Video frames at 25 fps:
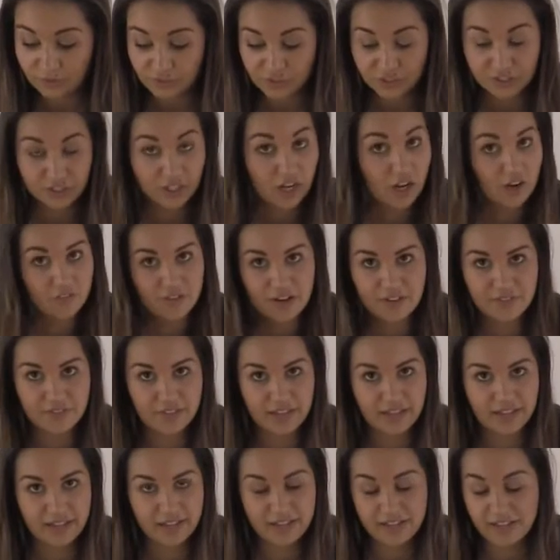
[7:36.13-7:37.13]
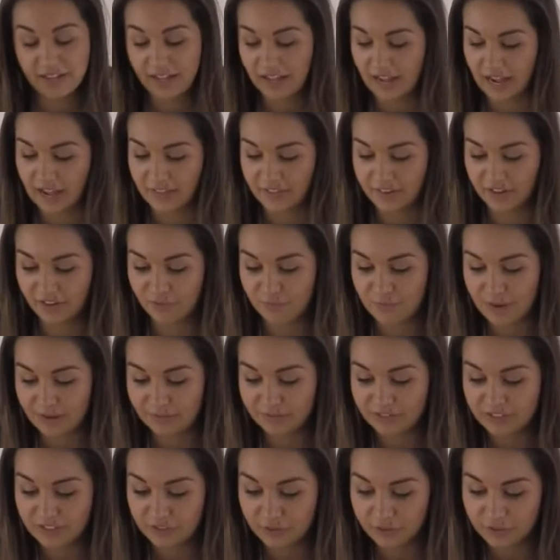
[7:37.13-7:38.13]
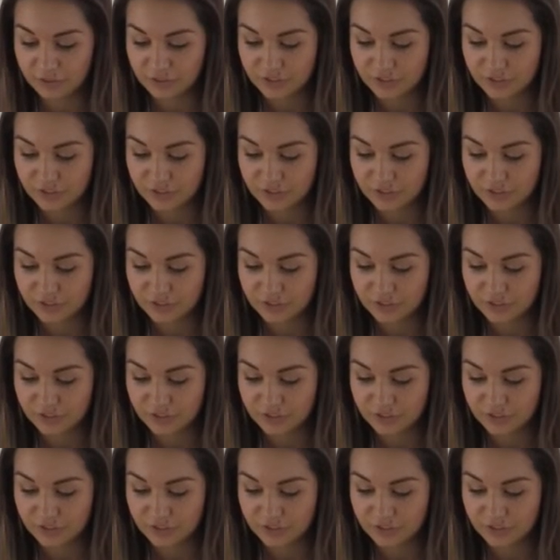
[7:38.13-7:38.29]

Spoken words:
I've just cut around that and then I've mounted it